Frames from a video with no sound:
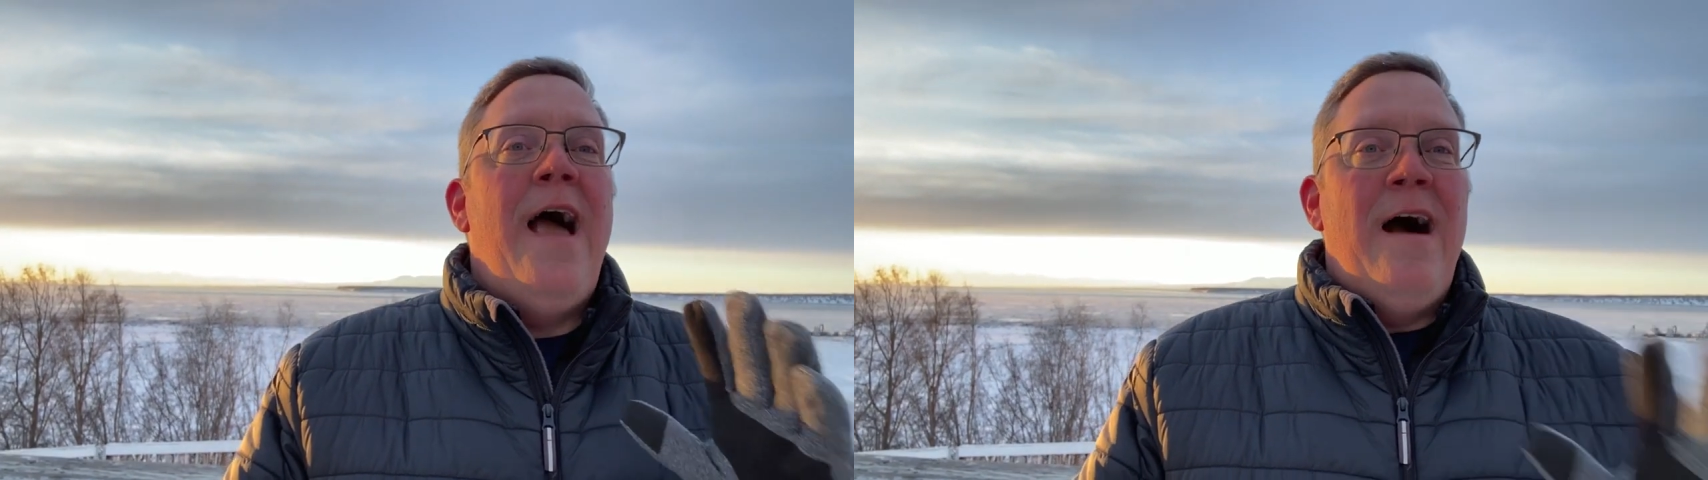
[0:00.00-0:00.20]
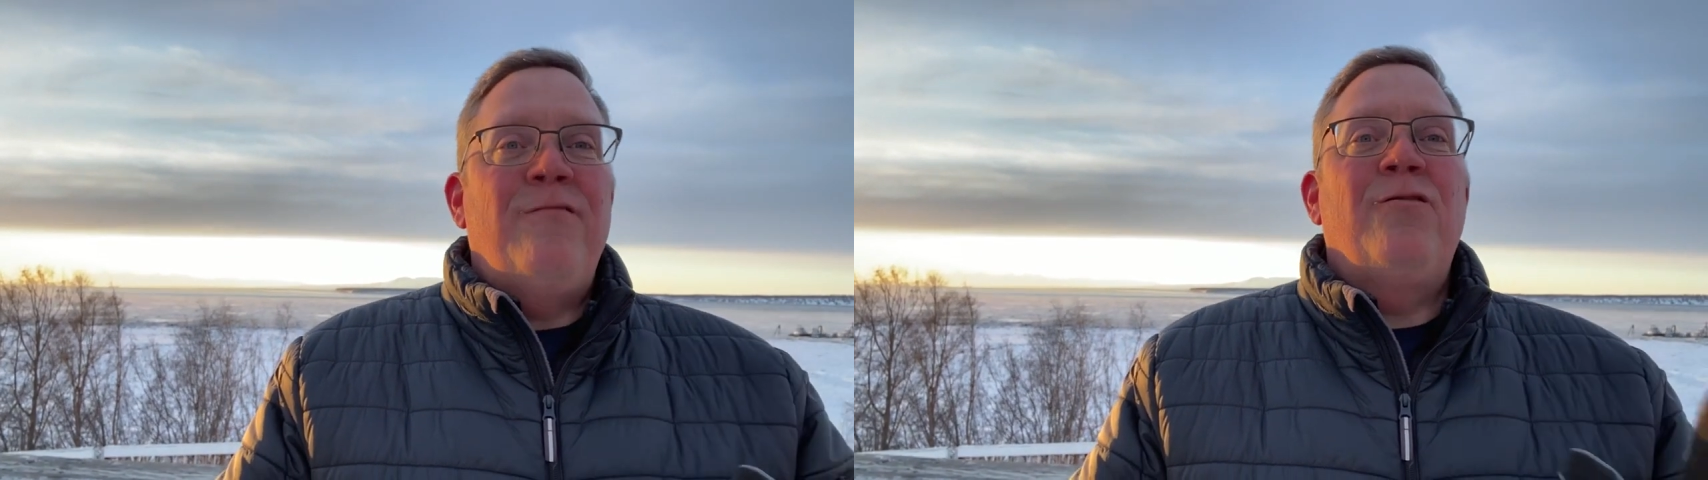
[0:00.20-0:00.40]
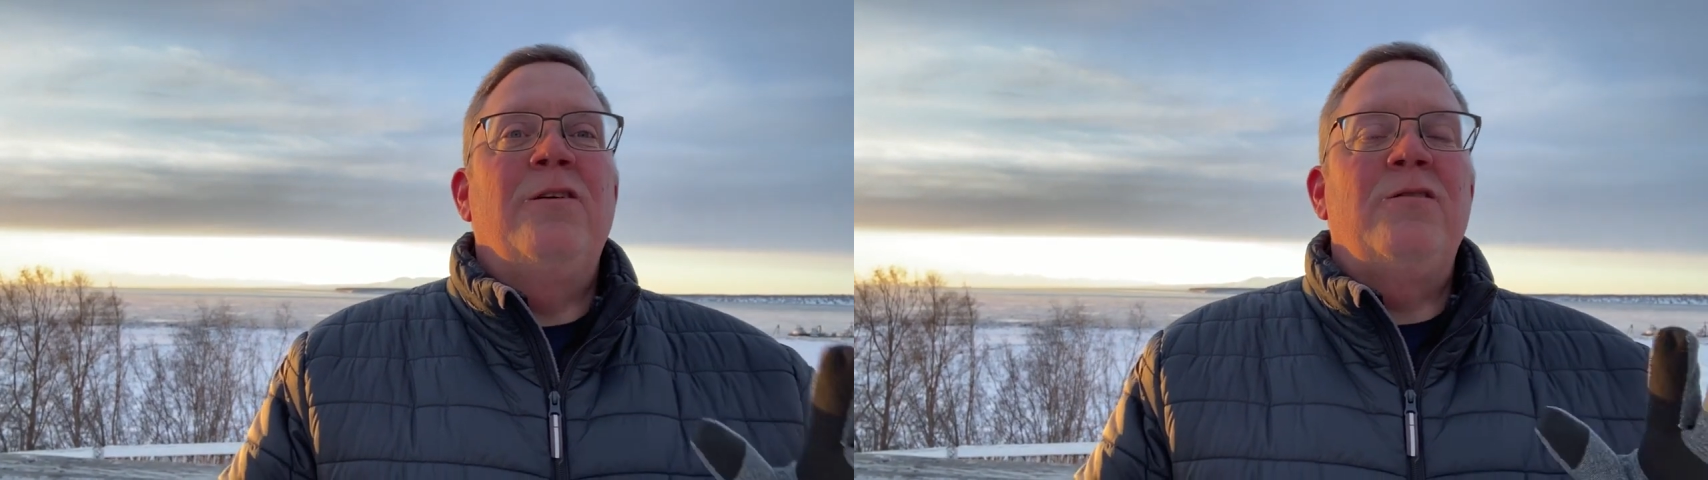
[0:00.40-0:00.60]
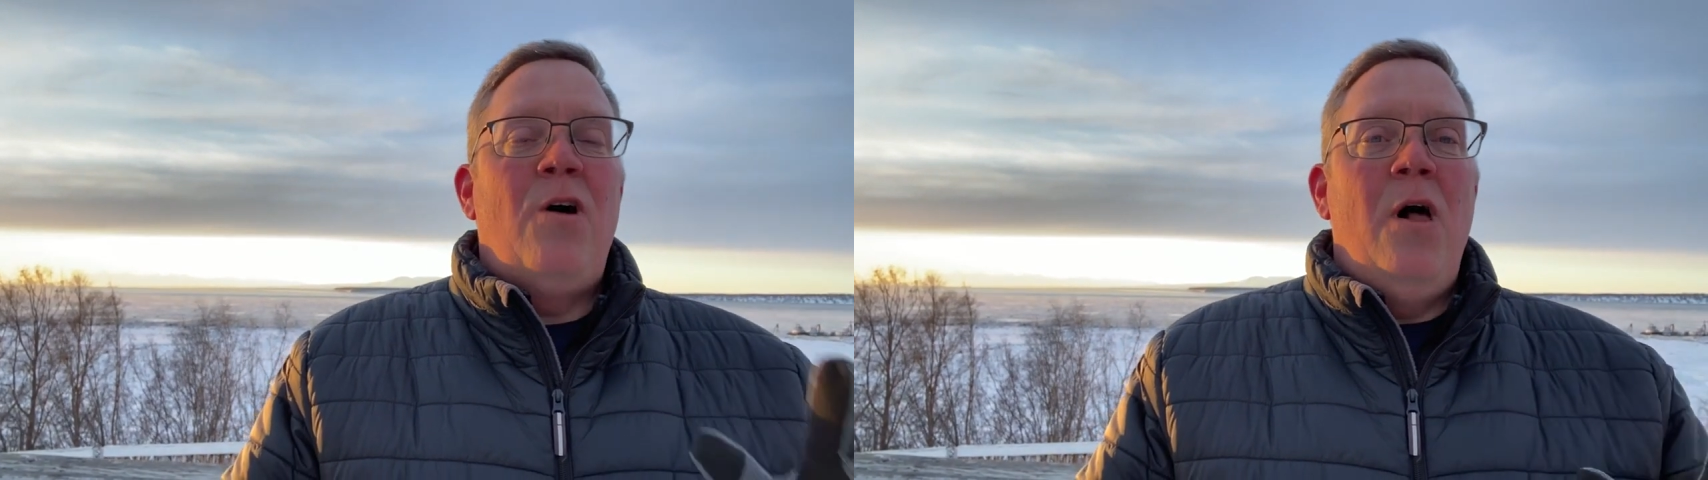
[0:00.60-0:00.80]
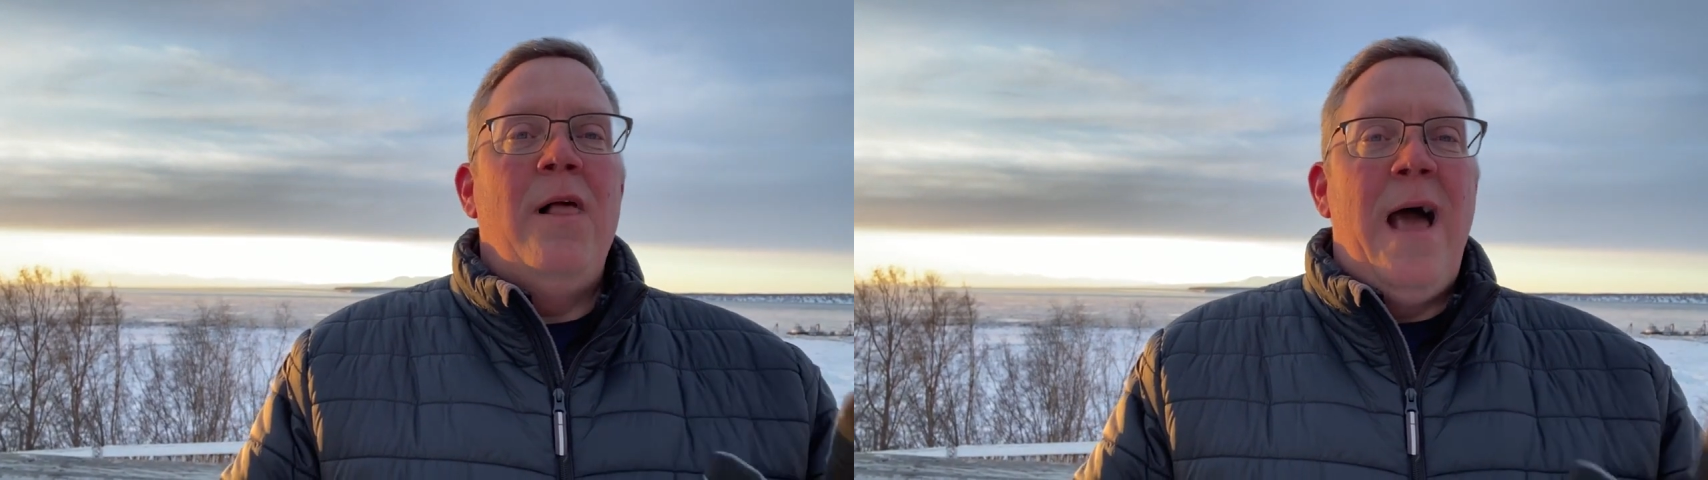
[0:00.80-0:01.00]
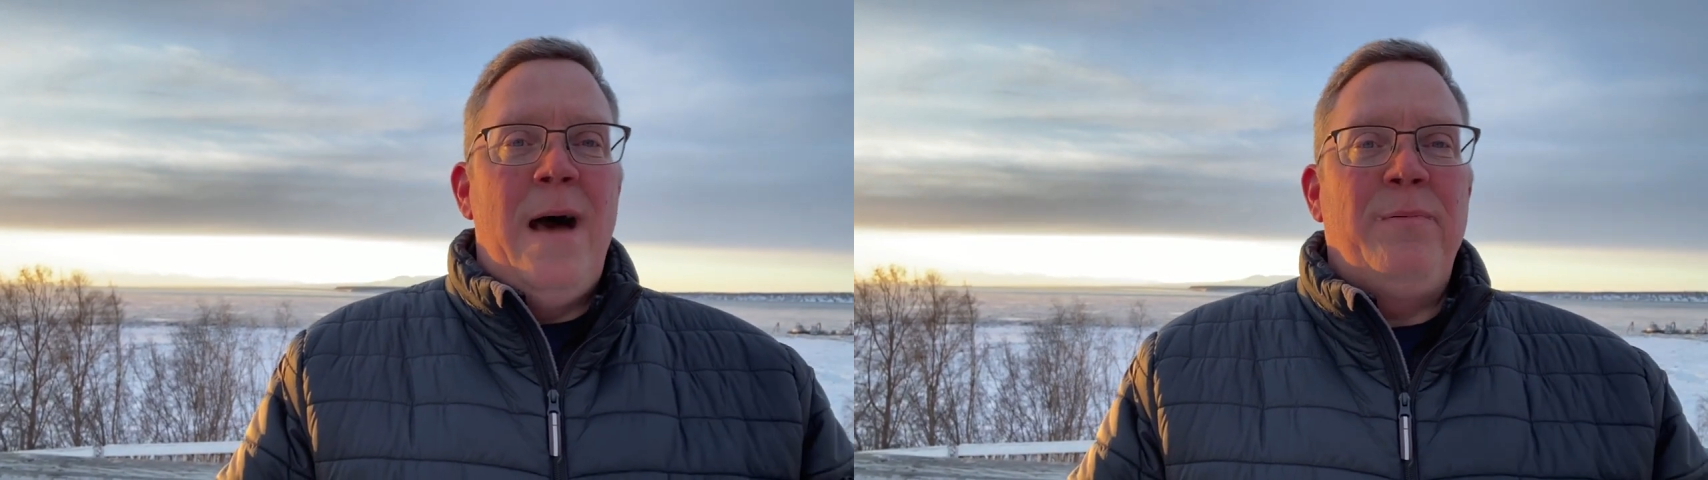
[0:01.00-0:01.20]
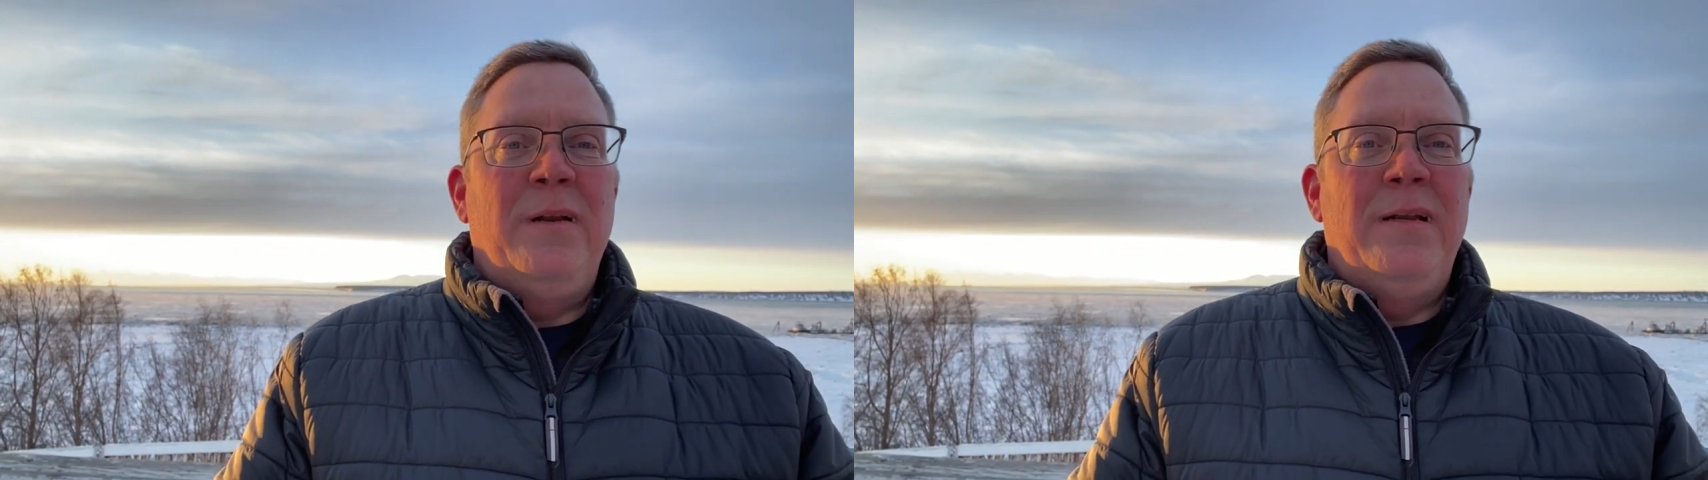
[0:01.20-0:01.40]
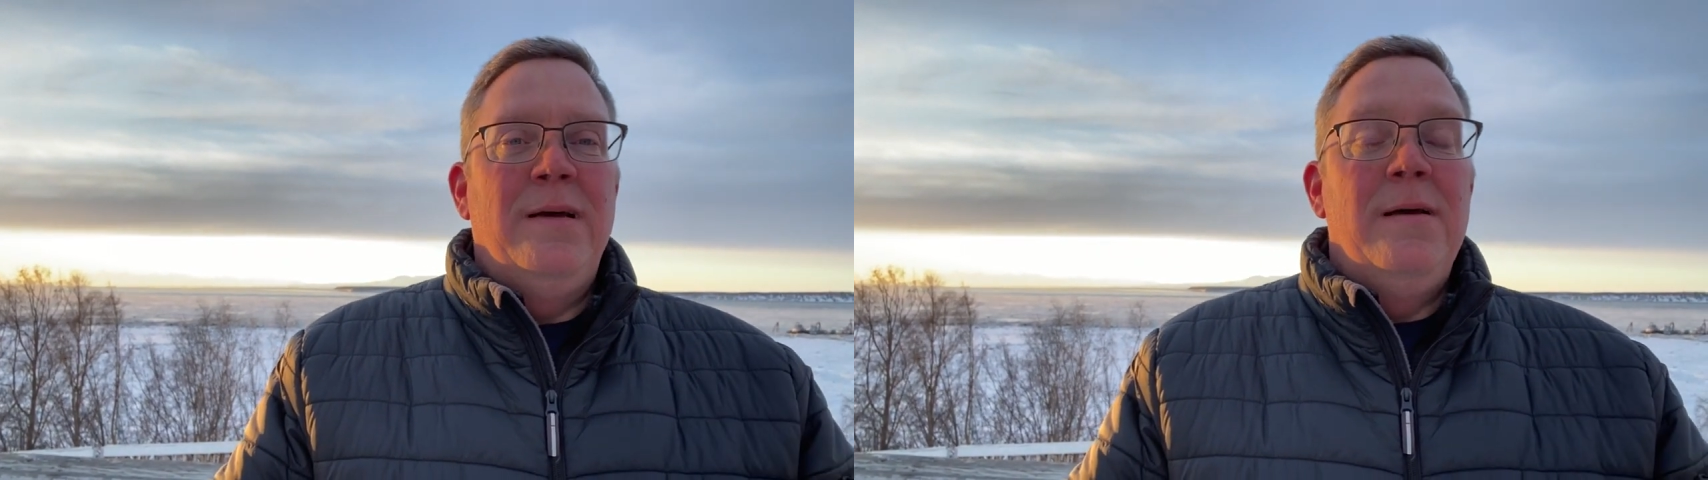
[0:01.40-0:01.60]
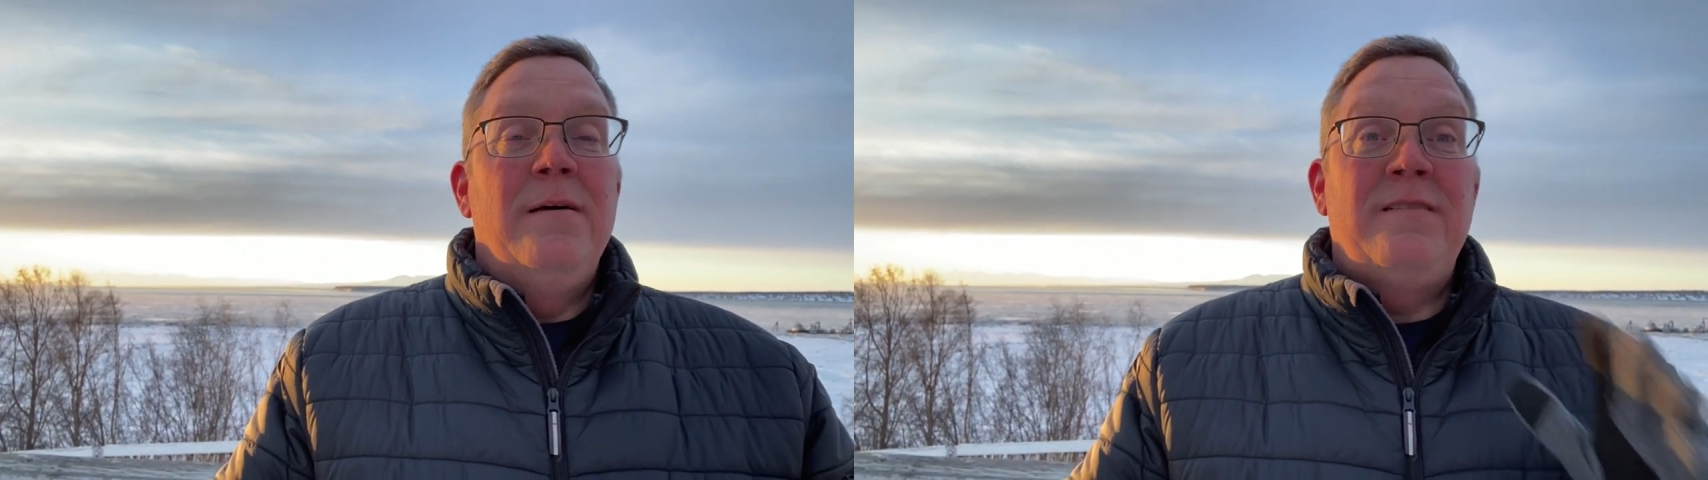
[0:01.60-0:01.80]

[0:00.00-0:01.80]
after it's all happened.